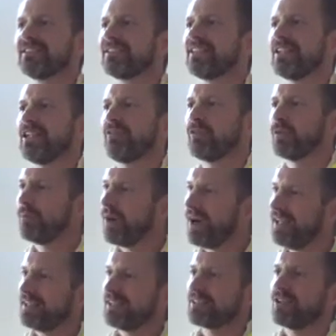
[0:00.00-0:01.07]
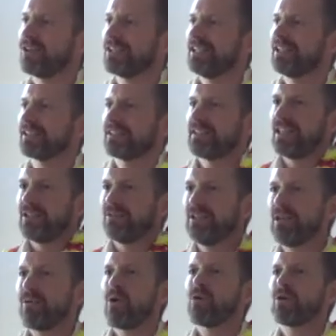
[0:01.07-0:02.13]
that if your mind is not in the state of
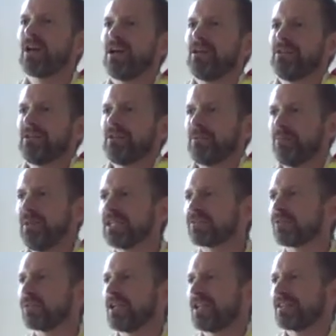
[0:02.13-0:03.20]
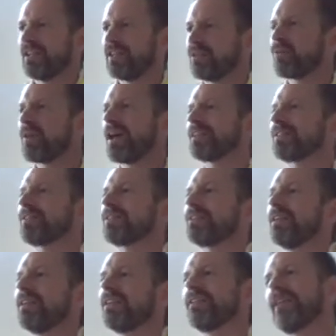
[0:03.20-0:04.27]
nirodha, peacefulness, at rest,
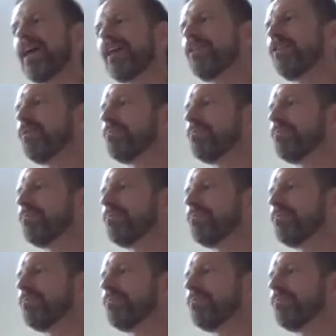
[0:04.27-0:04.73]
then you